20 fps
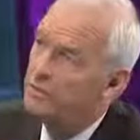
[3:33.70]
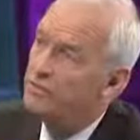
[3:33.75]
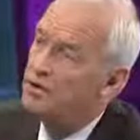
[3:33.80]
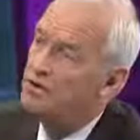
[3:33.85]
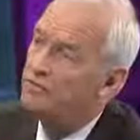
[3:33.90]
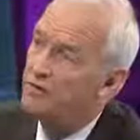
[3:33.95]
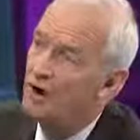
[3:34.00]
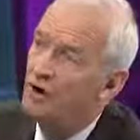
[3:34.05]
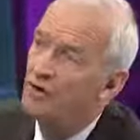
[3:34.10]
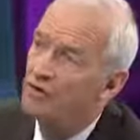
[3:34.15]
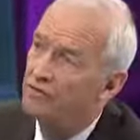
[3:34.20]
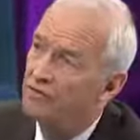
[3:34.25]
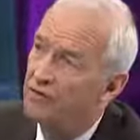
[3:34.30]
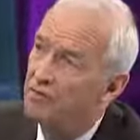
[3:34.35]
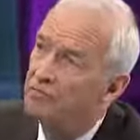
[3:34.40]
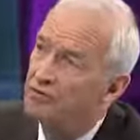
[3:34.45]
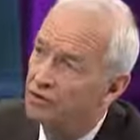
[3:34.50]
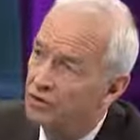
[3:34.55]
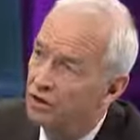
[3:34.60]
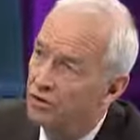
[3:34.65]
move on
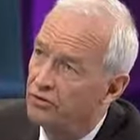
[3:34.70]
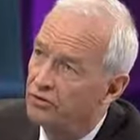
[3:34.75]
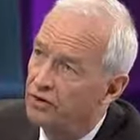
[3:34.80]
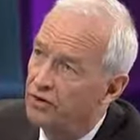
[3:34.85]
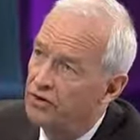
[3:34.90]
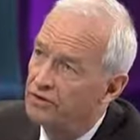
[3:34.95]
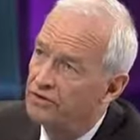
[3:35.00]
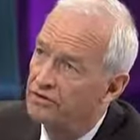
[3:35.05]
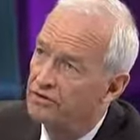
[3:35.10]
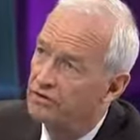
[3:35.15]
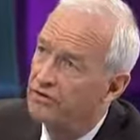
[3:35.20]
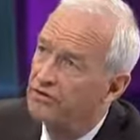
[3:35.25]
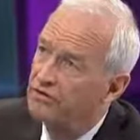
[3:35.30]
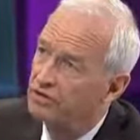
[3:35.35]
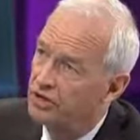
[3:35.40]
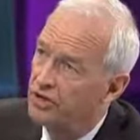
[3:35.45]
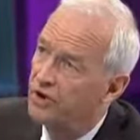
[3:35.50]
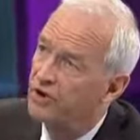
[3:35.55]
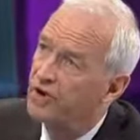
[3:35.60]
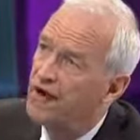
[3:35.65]
from children to
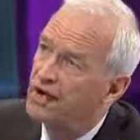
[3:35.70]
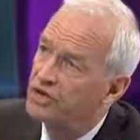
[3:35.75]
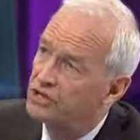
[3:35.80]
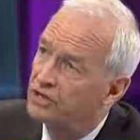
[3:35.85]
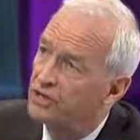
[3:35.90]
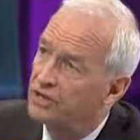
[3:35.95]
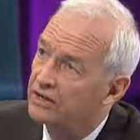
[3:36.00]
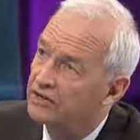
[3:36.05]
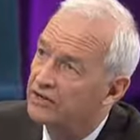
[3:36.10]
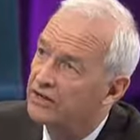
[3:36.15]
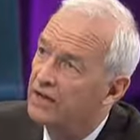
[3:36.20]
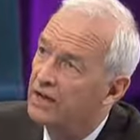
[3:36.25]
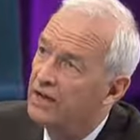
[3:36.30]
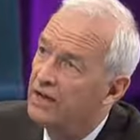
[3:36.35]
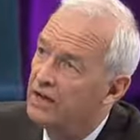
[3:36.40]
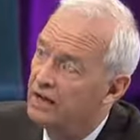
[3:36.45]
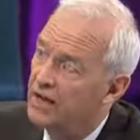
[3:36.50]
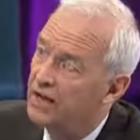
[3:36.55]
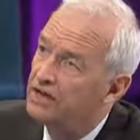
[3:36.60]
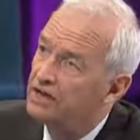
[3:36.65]
geriatrics
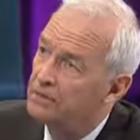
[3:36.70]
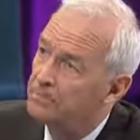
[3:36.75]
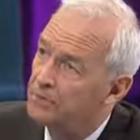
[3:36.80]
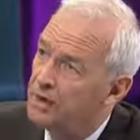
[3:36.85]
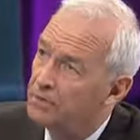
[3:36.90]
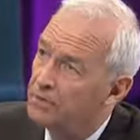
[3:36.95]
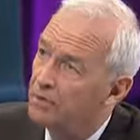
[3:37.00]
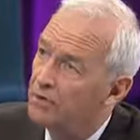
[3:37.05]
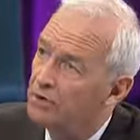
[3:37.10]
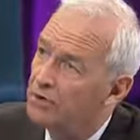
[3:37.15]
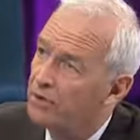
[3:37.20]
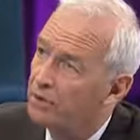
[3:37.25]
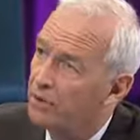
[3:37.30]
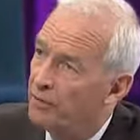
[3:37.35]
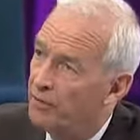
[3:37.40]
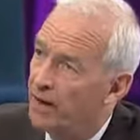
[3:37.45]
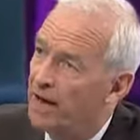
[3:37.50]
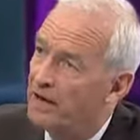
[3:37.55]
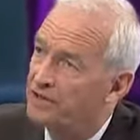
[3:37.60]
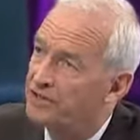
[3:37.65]
and to people with
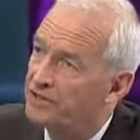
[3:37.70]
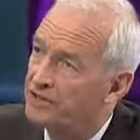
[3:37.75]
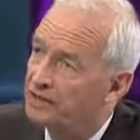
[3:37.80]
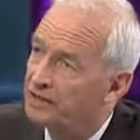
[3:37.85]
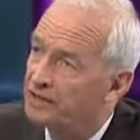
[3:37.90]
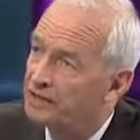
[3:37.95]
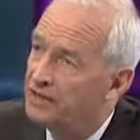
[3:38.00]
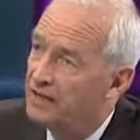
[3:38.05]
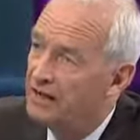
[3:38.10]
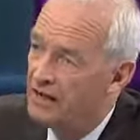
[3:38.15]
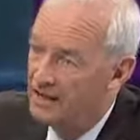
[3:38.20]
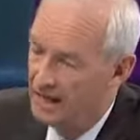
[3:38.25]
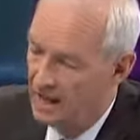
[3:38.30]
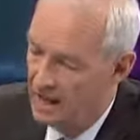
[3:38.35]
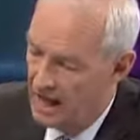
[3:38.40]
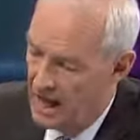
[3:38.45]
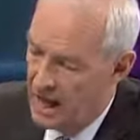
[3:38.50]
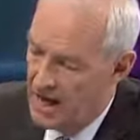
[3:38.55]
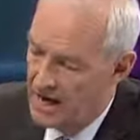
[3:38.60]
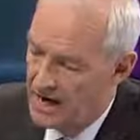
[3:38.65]
paralysis.
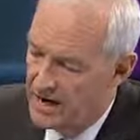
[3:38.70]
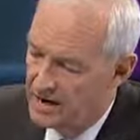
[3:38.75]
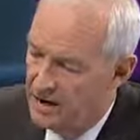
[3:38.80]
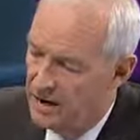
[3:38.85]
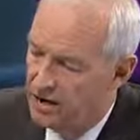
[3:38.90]
Lying in a